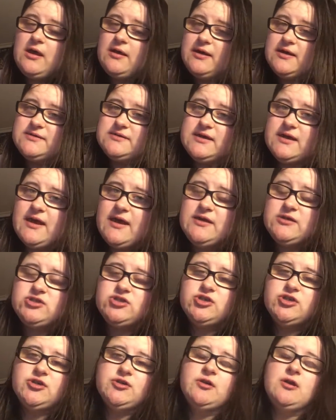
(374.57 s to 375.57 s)
And that's okay
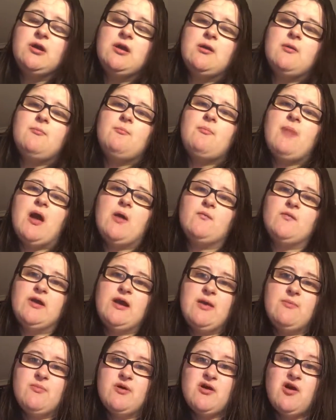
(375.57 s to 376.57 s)
too. But
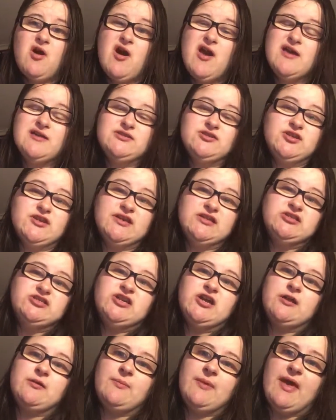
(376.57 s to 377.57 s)
remember, guys, you can
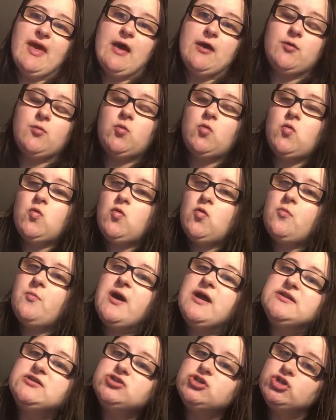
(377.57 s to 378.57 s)
check me out on all
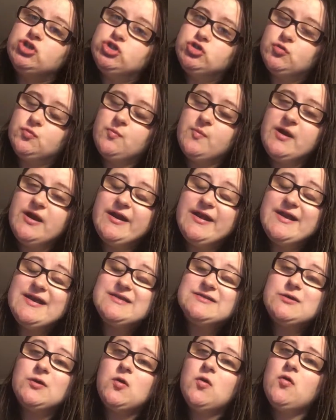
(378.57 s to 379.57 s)
my social
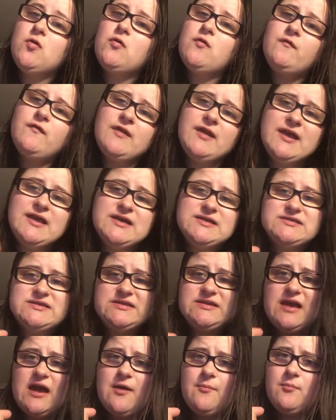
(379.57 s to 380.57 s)
medias. All the links are
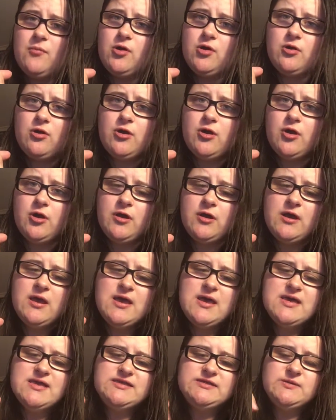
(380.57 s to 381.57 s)
down below,
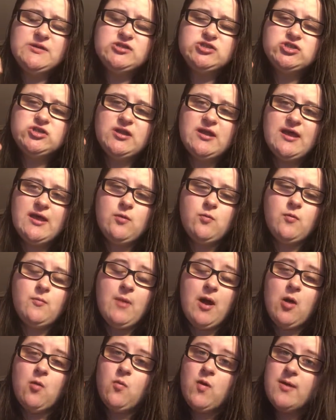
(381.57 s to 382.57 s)
especially with
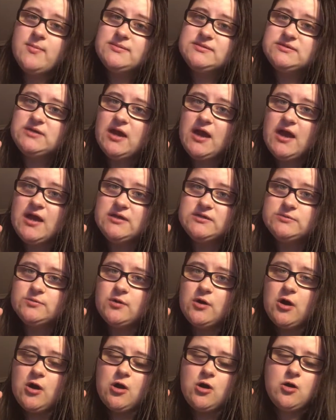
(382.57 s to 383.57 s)
my website as
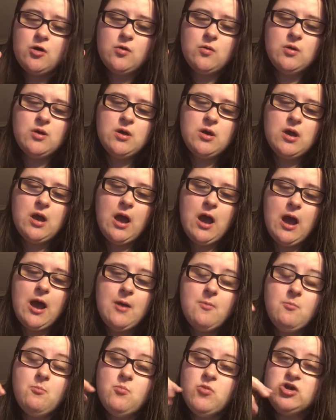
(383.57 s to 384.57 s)
well.
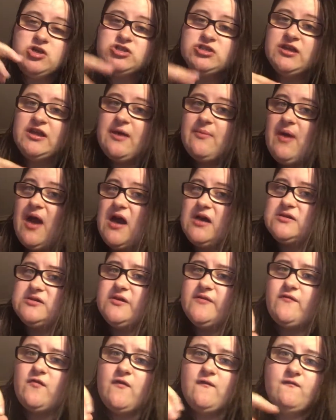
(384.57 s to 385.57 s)
Mostly I'm
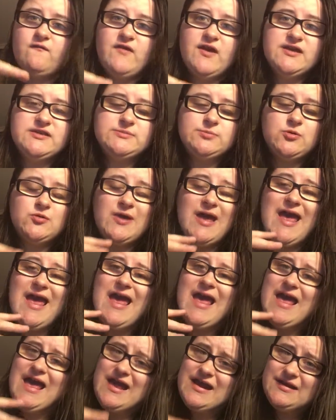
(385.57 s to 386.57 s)
active on Facebook
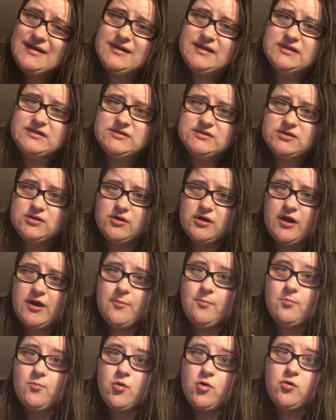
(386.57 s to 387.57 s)
and
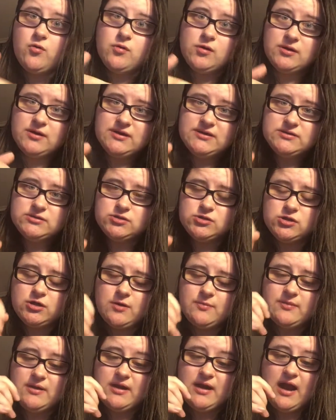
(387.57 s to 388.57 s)
Instagram, more on
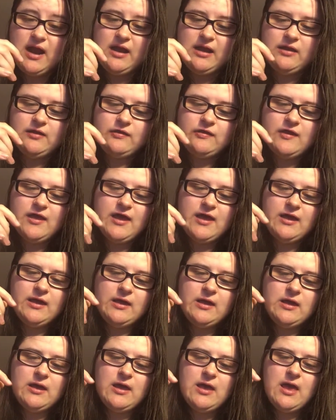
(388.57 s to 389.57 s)
Instagram than
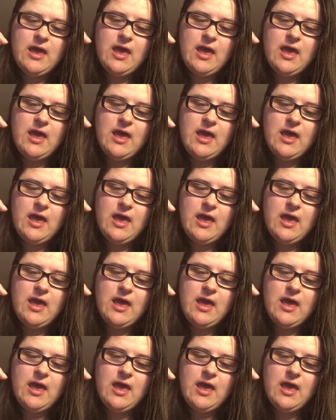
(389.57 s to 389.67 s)
anything.